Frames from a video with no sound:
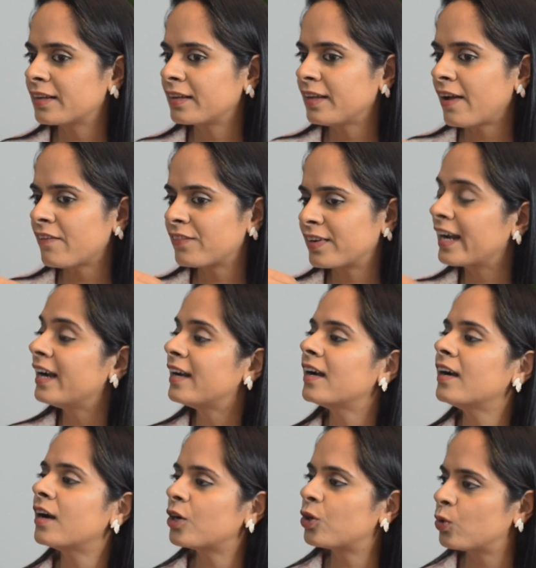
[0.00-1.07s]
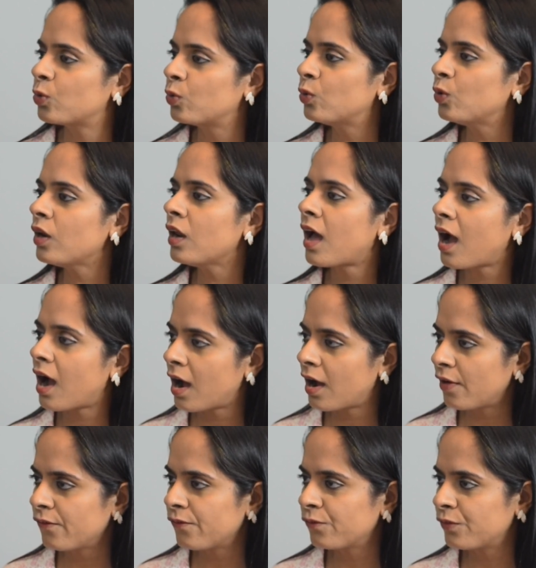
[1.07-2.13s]
They have created a tool.
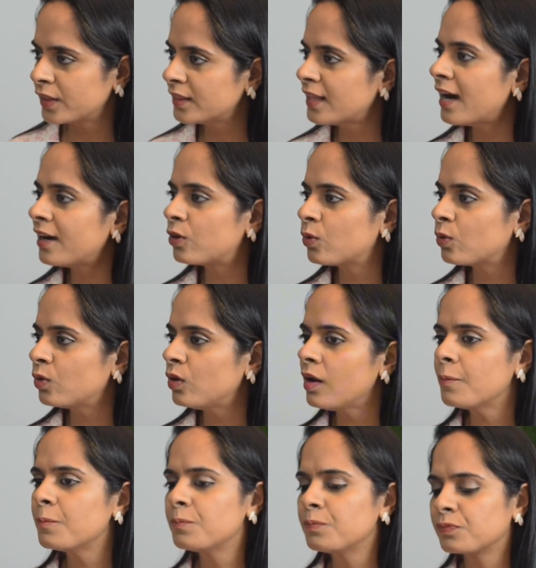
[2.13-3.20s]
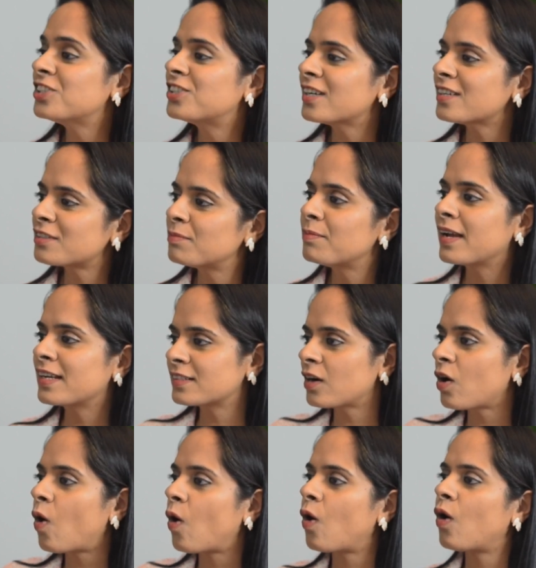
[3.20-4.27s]
With that tool, it just
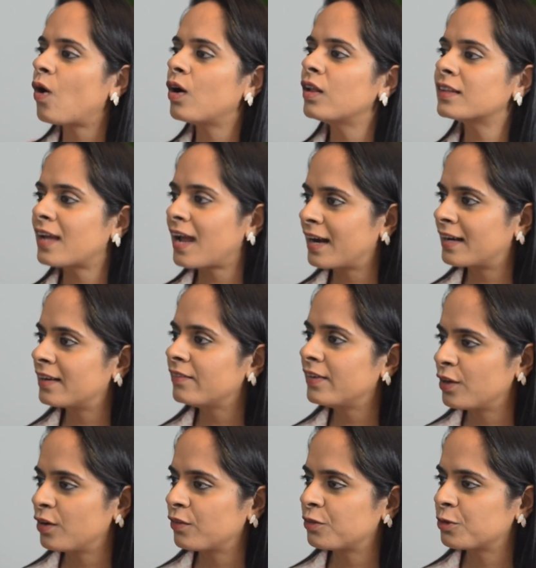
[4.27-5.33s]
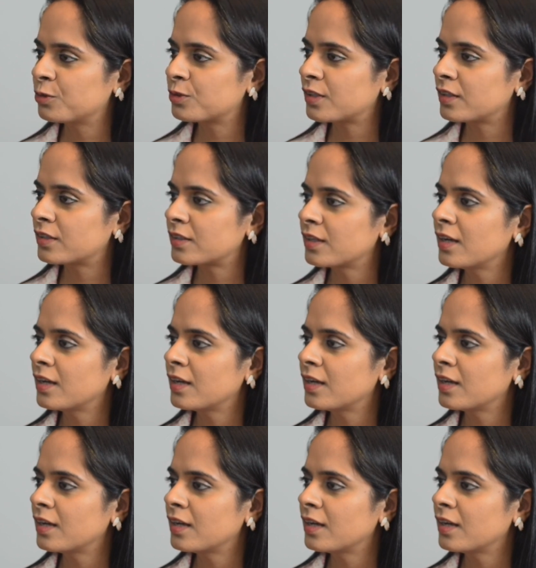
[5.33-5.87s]
measure all the activity of users,